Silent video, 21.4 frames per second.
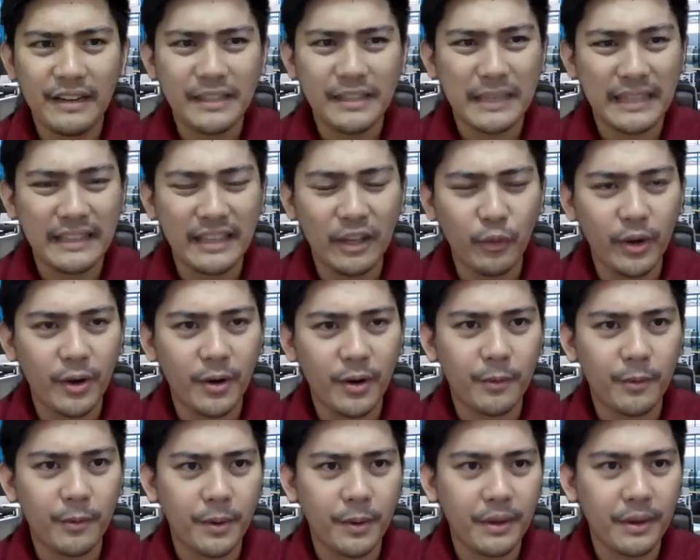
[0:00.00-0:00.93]
I think we are
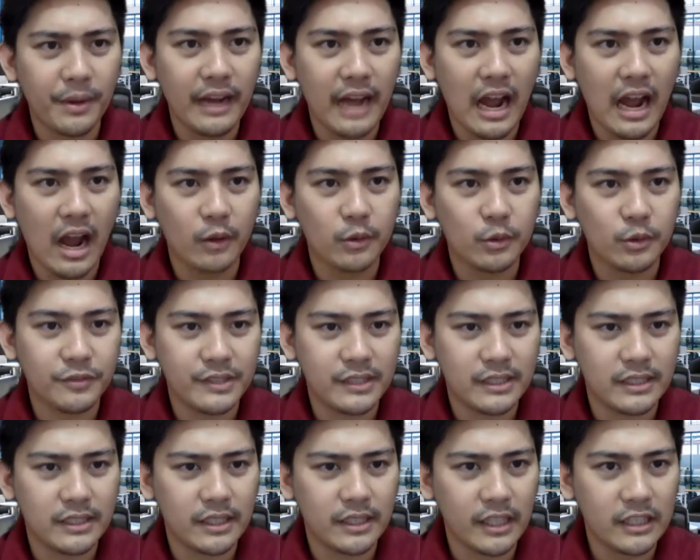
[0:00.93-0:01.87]
we're already out of
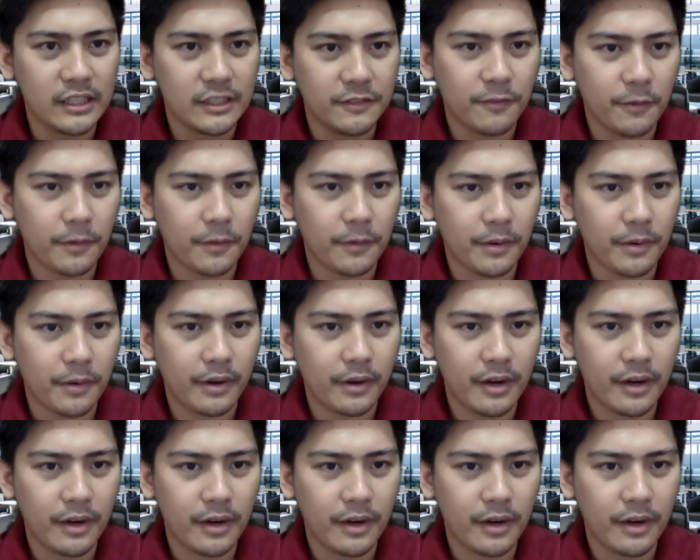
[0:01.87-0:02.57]
seats for the